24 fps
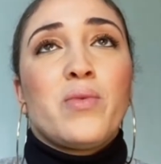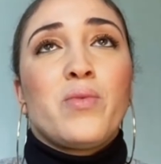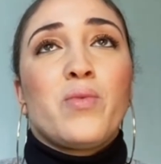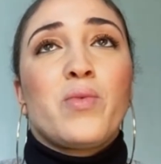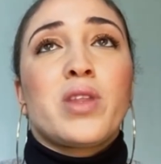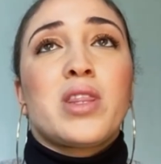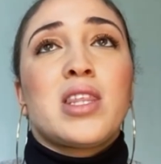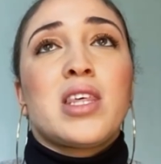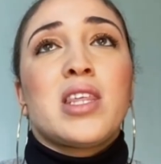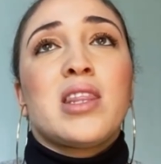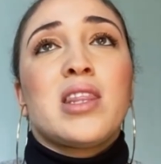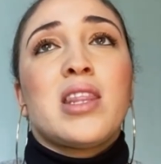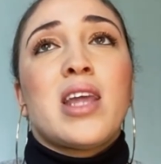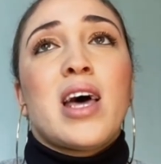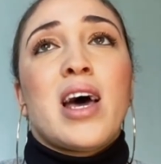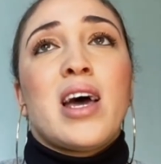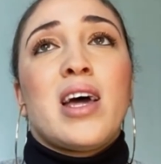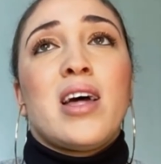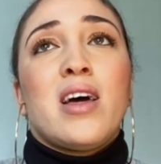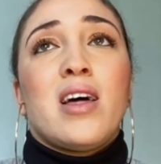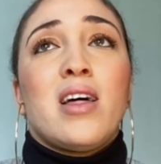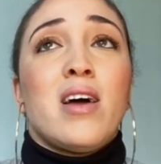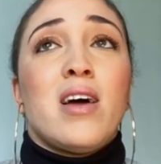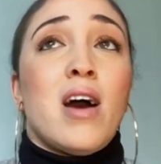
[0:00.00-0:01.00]
within
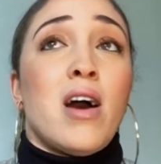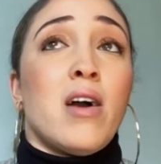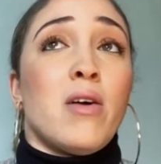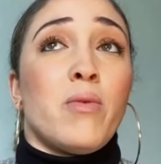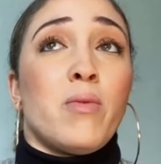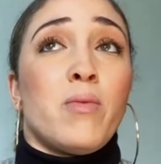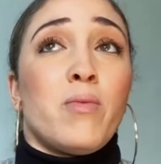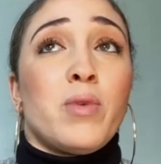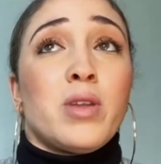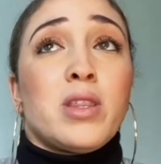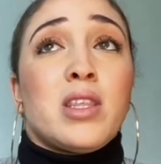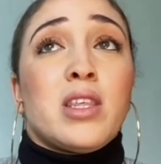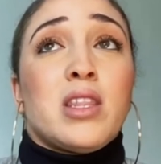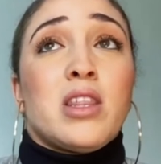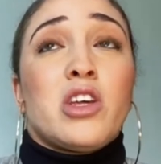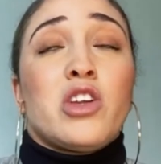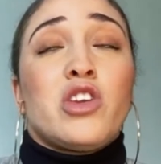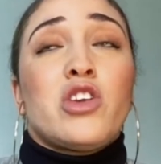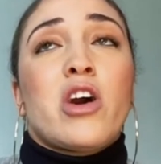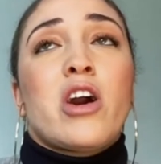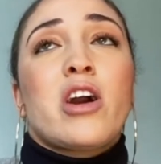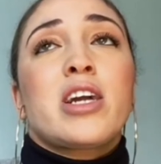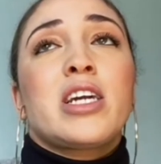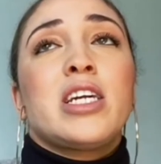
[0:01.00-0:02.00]
the
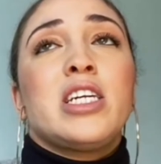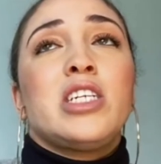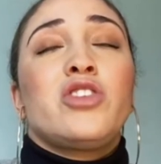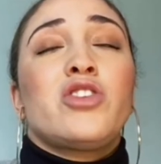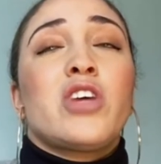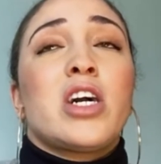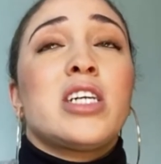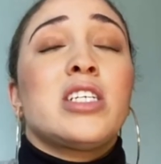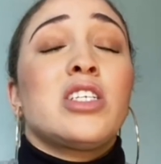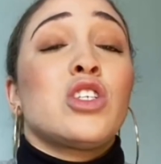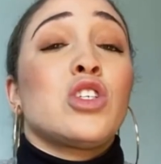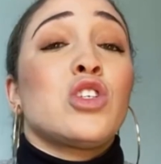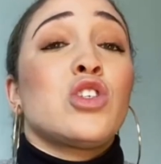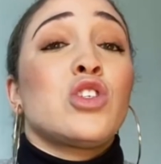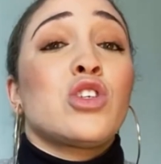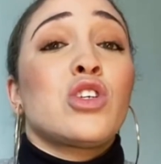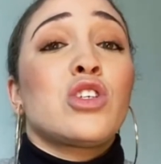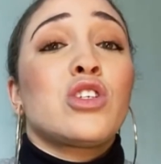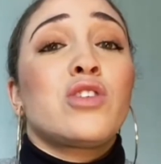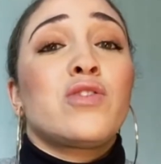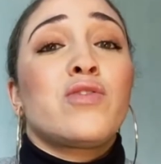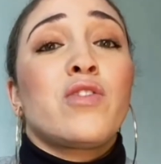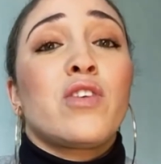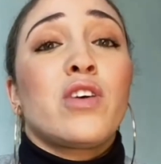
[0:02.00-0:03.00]
dark, he tries to
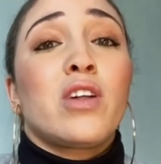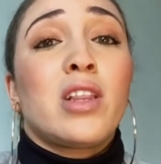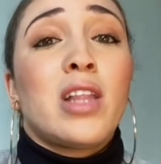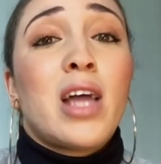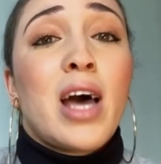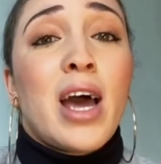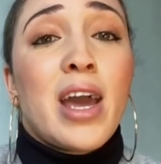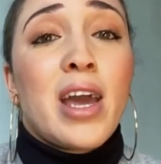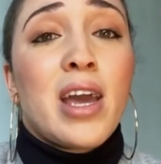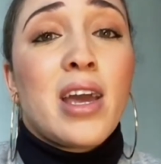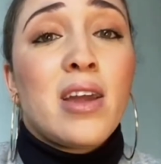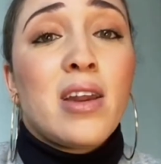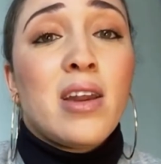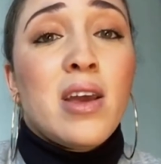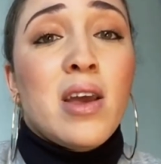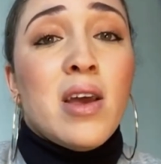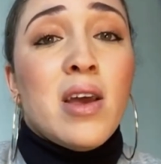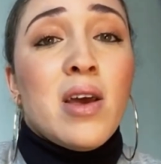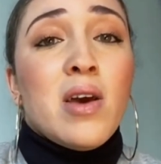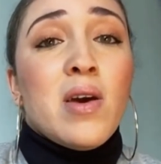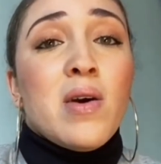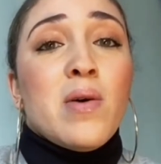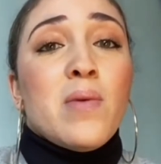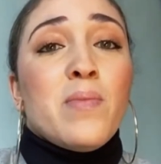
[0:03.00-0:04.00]
search for a light.
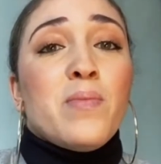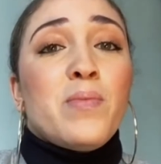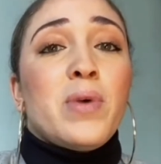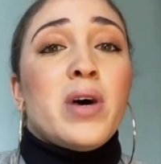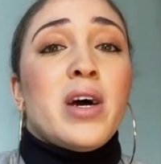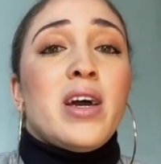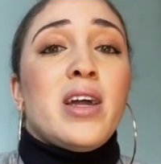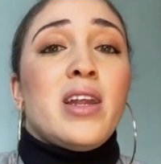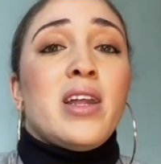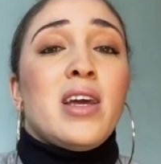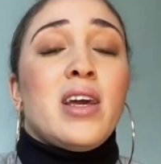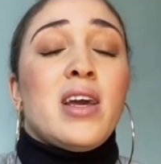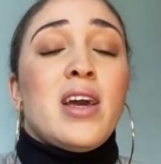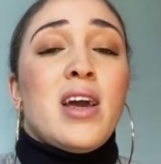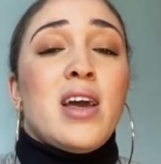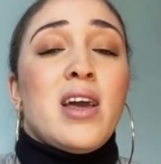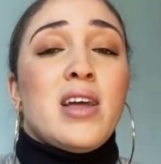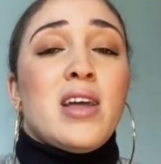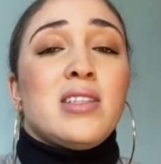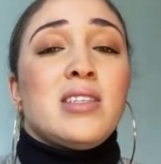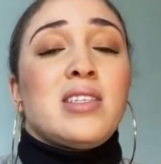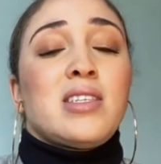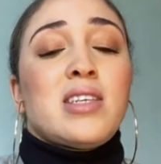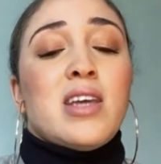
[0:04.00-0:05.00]
But
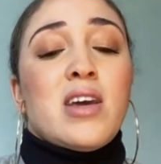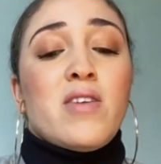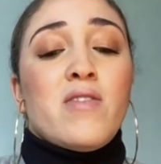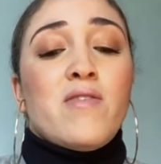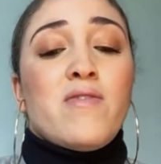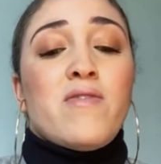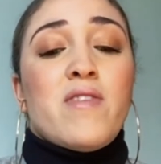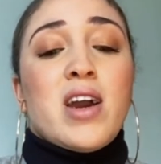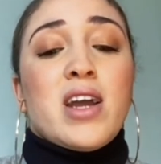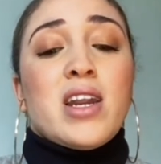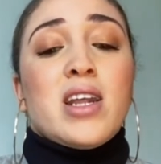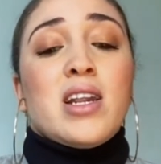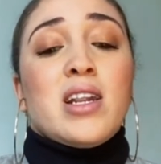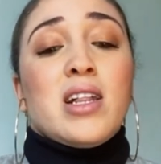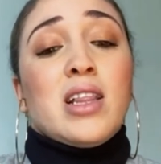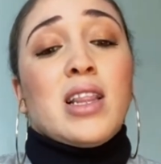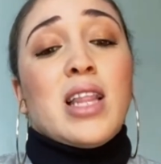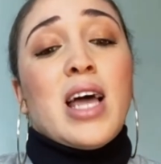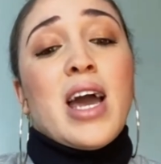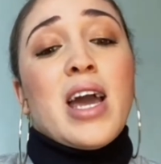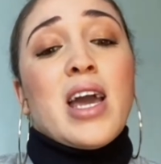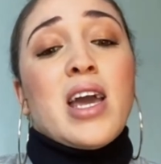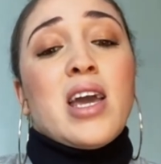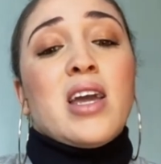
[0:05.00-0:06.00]
instead of finding a
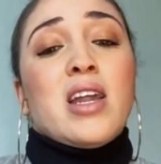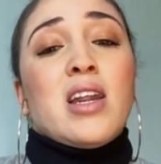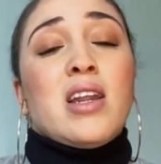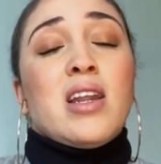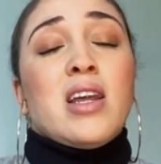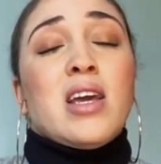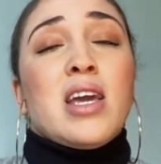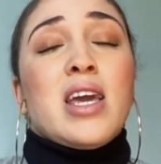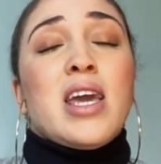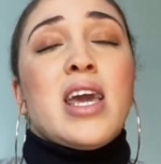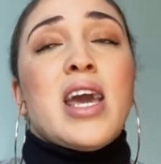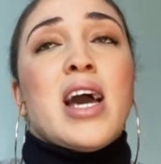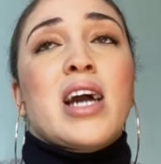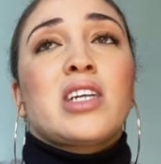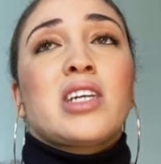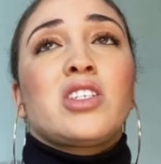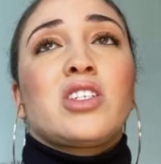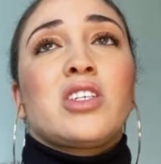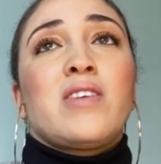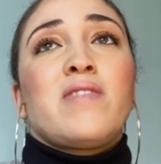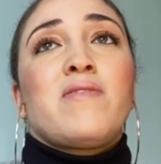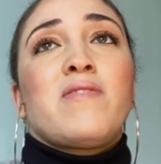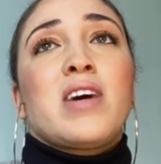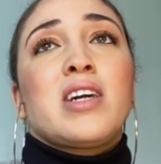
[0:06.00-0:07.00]
light, he
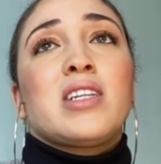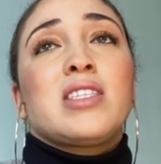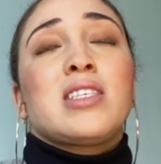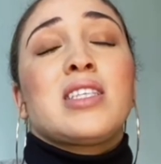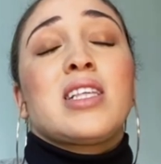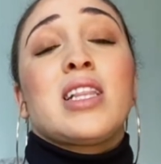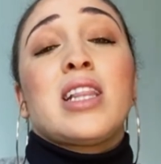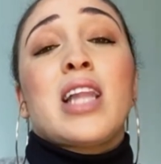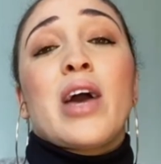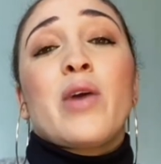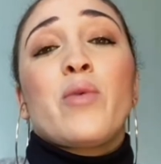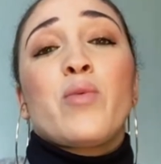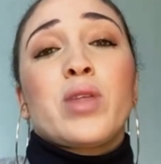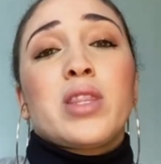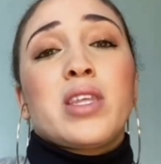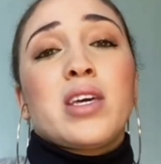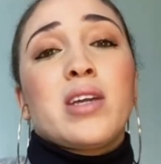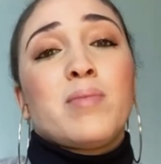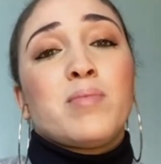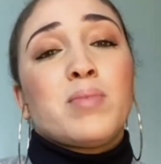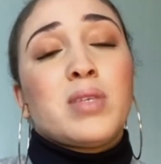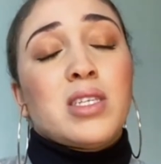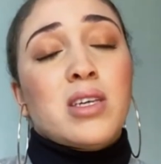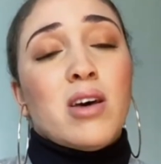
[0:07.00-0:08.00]
actually finds the light
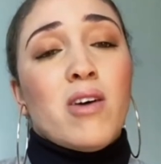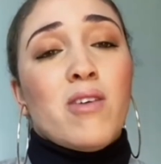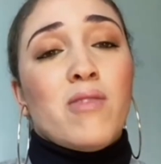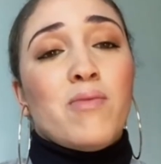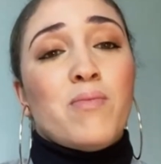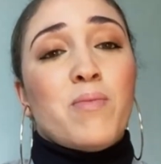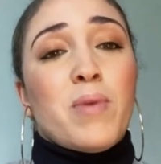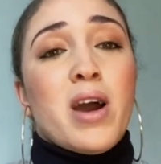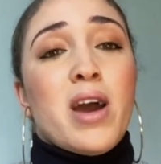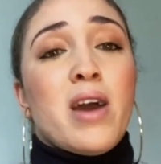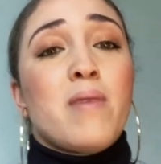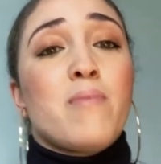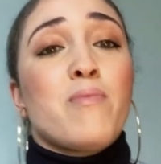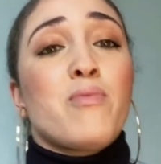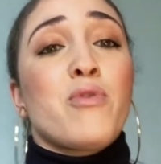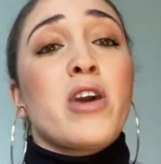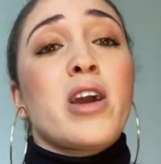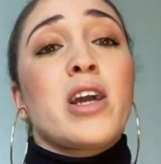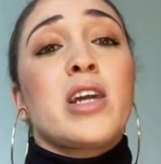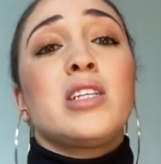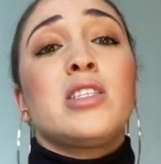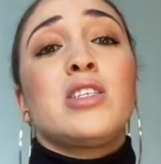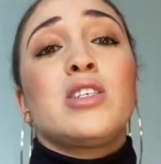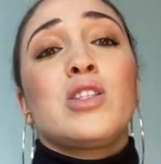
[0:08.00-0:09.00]
within himself by
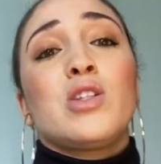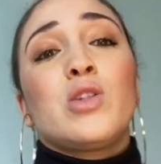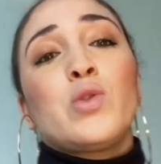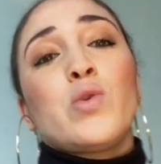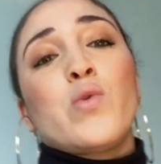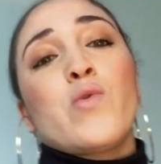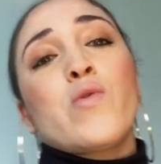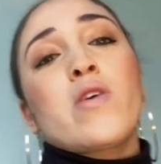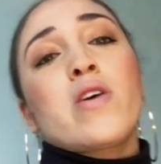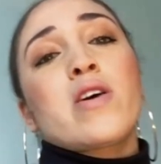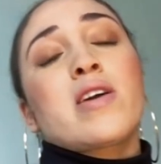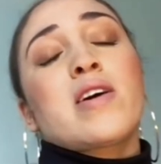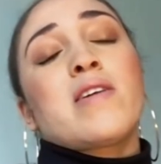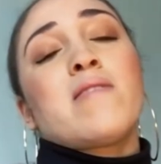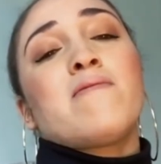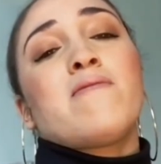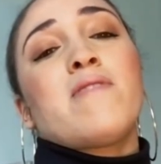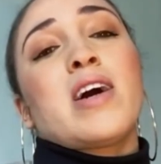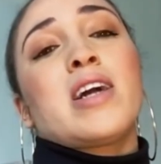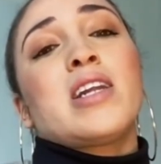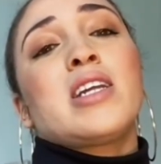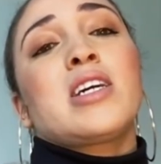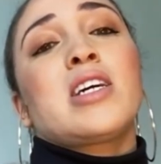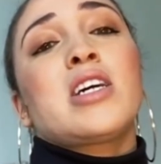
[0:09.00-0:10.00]
praying to the Lord and
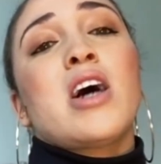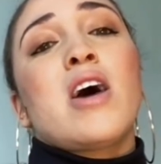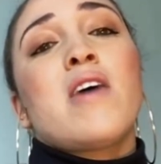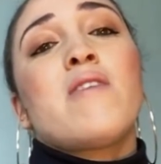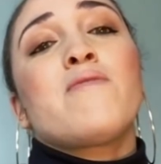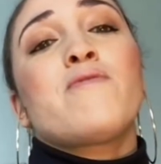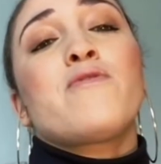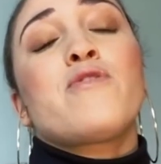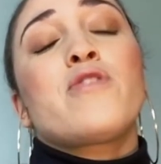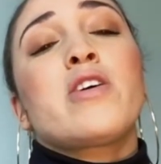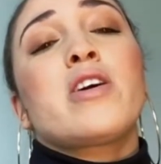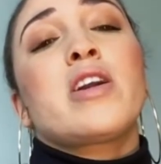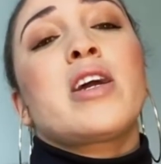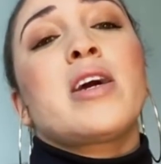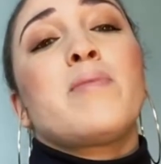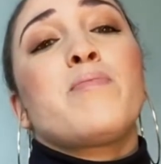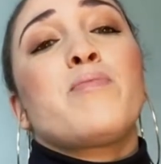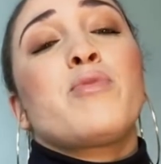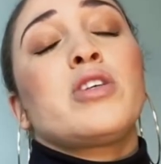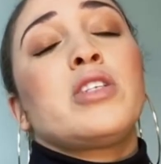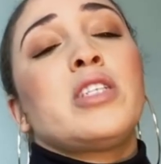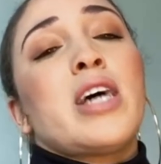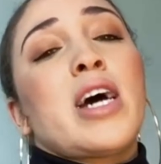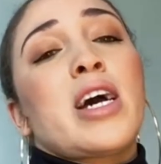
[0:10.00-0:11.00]
finding comfort
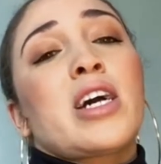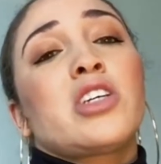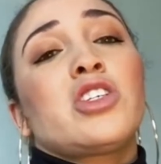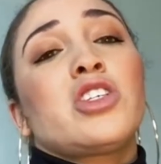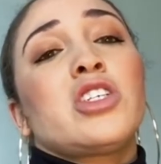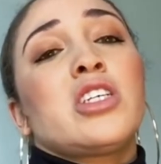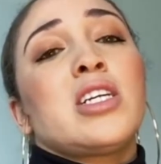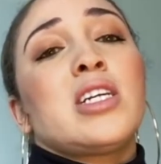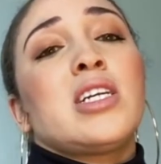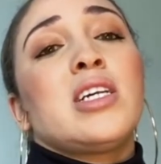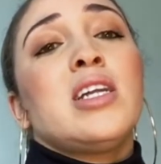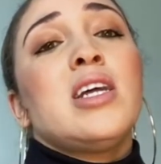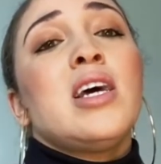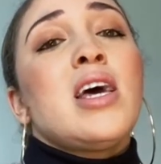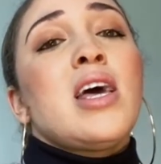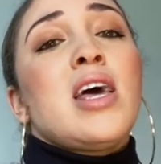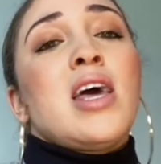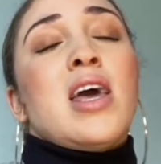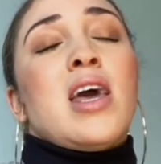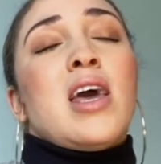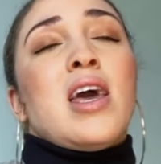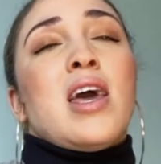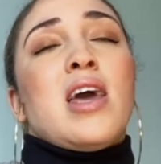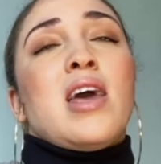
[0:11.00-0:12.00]
and protection
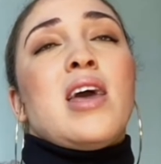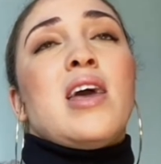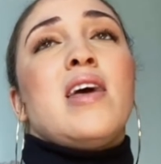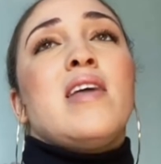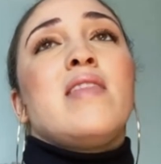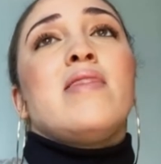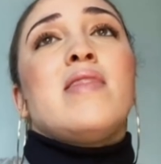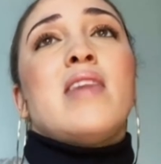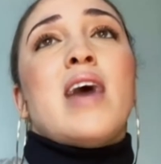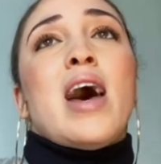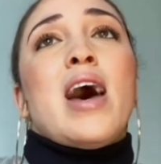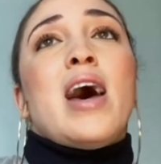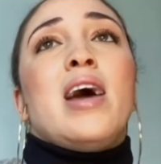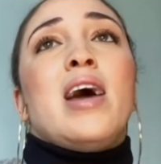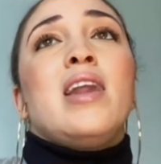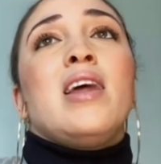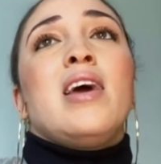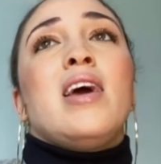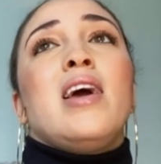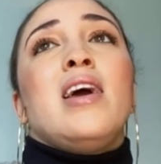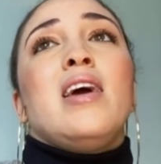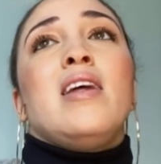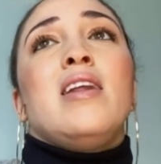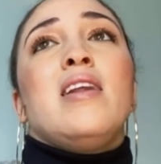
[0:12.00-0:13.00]
in
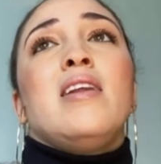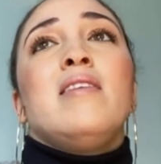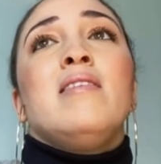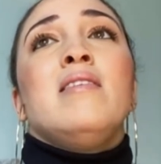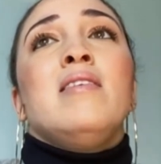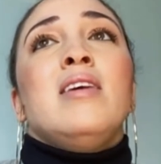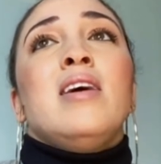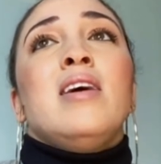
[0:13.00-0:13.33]
that. And